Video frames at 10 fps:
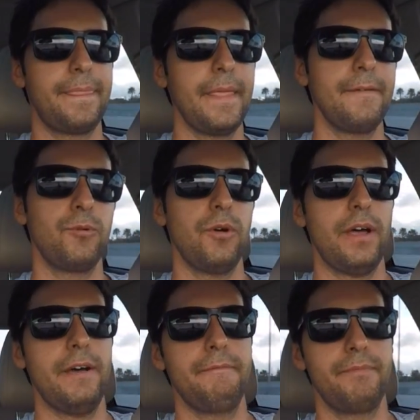they will
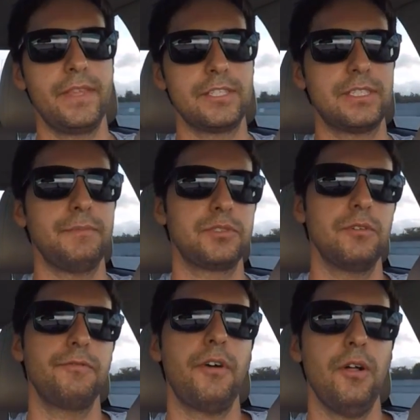have the steps to
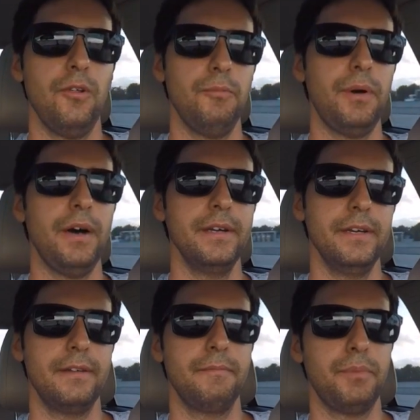follow by it.